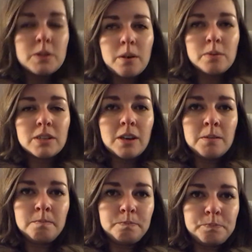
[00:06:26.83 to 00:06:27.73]
that was
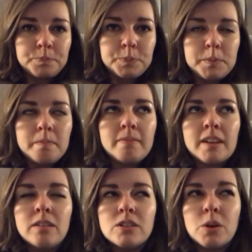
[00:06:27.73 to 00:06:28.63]
good.
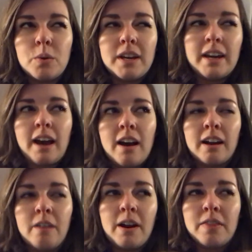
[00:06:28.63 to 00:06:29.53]
So we hung
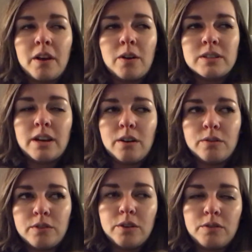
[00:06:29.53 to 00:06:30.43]
around the hotel
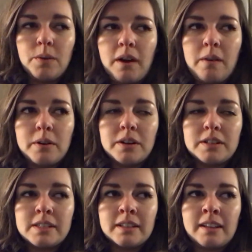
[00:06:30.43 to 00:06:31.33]
for a few
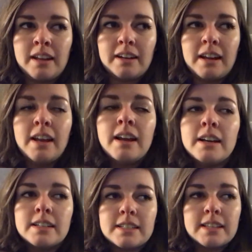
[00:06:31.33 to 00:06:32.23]
hours and then
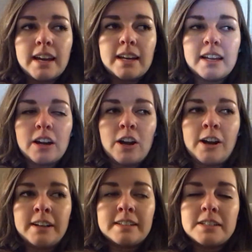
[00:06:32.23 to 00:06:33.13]
decided
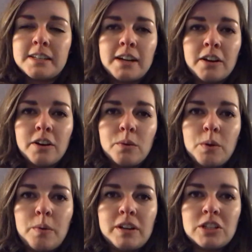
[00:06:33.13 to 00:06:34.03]
on dinner.
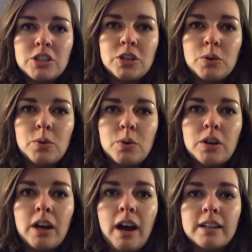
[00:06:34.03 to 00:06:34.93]
We went to
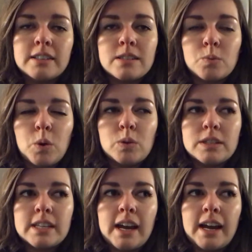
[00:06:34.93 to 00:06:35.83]
Gott's
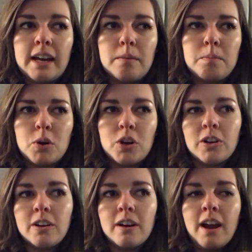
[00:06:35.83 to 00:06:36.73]
Roadside
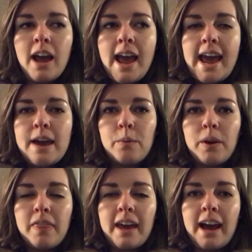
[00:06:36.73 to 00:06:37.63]
Burger,
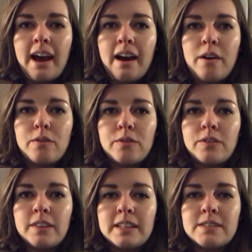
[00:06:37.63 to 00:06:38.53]
where they have
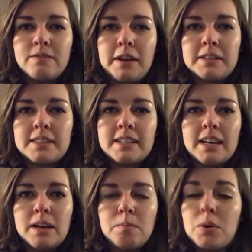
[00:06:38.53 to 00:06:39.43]
this
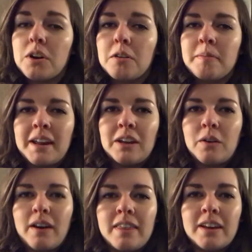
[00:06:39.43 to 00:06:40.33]
fancy burger menu.
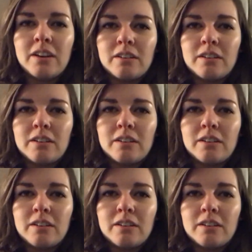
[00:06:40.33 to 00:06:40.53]
I think